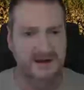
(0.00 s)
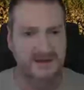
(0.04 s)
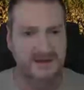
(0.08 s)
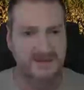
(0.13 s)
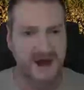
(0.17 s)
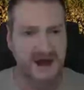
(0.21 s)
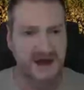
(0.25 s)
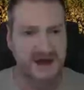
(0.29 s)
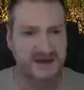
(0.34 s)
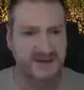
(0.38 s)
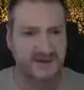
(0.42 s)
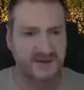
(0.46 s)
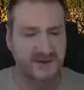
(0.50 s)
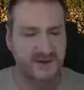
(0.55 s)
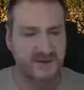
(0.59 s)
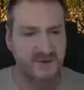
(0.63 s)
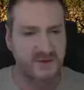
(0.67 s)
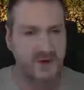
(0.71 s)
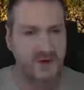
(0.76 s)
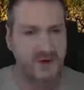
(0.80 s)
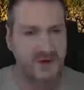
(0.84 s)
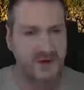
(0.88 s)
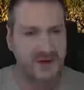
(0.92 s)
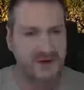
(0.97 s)
It just makes
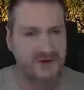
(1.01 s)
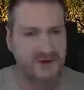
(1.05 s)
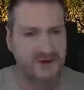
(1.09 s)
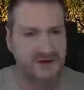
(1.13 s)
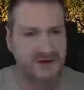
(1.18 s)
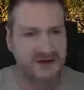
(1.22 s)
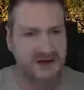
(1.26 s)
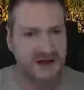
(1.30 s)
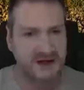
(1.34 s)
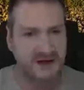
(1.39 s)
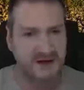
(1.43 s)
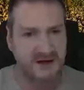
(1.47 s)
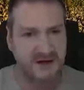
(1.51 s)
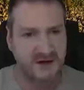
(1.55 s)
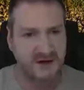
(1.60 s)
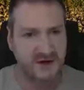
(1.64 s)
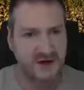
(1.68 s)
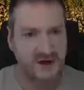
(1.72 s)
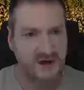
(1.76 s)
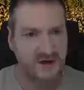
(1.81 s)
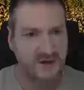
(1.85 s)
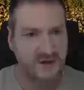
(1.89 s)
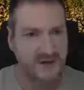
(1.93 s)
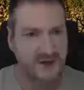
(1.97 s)
for a more
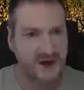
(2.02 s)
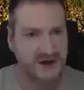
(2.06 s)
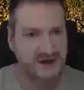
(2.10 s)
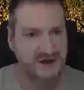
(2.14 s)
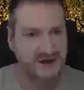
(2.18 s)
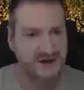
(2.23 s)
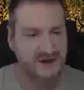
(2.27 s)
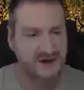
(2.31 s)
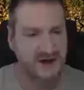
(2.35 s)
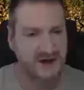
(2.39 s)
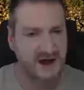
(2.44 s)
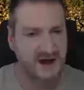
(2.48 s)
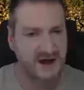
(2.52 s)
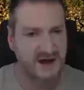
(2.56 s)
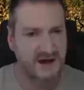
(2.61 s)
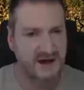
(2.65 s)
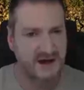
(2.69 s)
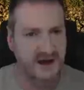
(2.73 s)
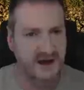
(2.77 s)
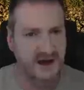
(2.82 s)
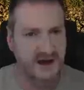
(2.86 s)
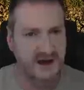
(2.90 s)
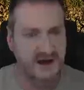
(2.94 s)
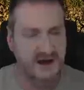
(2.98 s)
interesting looking picture, and
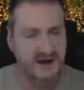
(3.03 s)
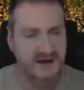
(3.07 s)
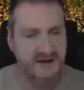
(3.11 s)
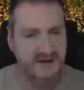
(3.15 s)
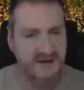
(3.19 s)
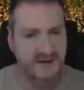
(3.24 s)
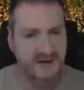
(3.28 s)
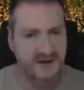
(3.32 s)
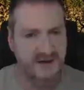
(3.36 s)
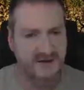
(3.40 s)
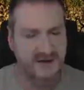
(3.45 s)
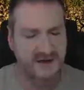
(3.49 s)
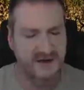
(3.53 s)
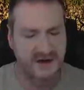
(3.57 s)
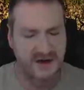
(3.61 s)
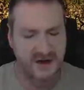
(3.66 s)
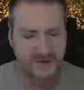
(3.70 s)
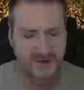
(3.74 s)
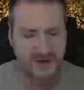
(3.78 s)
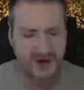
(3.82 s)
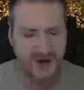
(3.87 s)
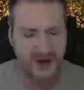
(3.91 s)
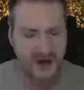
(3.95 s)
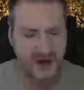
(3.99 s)
uh, uh, the
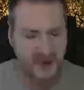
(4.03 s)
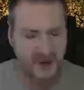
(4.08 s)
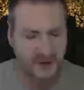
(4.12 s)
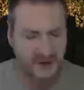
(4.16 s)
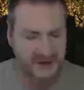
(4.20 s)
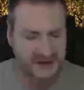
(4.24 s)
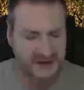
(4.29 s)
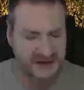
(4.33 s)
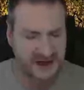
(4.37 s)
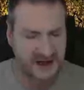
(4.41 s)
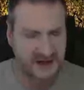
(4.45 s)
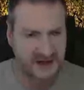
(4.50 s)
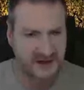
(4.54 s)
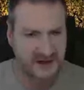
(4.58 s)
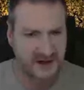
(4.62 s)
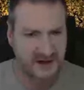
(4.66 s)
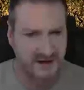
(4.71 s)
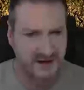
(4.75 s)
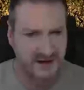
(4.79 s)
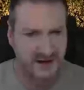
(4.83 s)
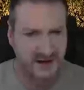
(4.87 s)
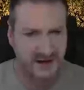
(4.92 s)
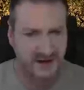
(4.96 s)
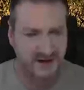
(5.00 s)
human eye will tell
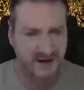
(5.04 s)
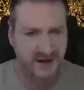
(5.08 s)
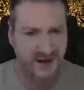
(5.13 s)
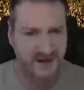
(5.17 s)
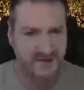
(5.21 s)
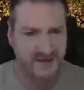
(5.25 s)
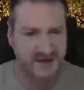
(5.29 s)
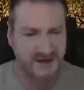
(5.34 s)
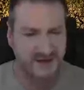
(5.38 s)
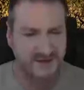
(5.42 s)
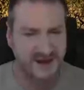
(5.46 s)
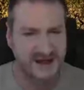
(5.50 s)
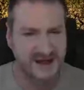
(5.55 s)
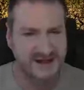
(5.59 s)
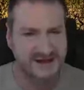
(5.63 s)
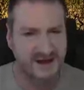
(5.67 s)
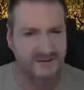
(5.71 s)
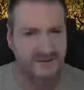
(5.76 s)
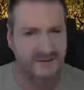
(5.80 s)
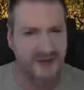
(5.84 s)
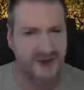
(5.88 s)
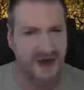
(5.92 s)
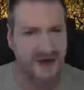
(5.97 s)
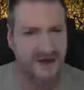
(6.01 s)
if something
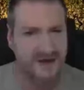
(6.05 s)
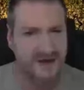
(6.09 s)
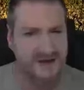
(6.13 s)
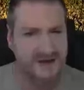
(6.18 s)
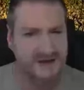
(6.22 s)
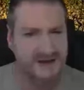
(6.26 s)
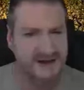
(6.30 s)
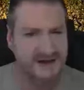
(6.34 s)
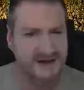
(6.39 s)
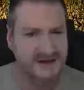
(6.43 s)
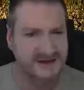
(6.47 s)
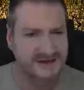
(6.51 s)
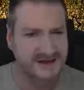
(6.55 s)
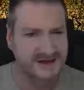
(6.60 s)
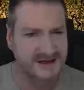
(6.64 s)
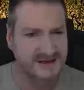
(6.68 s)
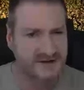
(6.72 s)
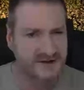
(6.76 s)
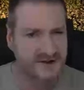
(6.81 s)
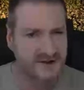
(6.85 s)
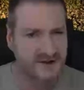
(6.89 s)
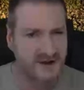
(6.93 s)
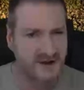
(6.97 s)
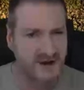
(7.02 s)
is unbalanced. It just
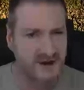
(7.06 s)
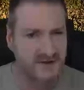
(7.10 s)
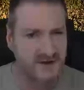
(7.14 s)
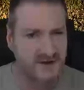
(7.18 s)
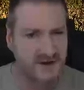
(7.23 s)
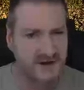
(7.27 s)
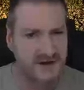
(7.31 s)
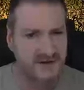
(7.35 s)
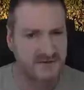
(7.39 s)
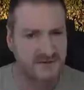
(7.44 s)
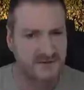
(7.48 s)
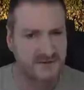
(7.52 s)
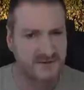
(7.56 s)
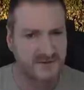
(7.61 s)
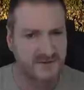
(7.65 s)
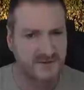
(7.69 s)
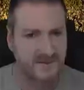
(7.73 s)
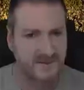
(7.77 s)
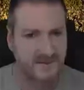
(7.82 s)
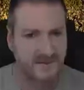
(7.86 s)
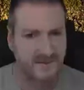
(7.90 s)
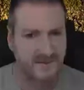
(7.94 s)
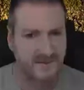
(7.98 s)
doesn't look quite right.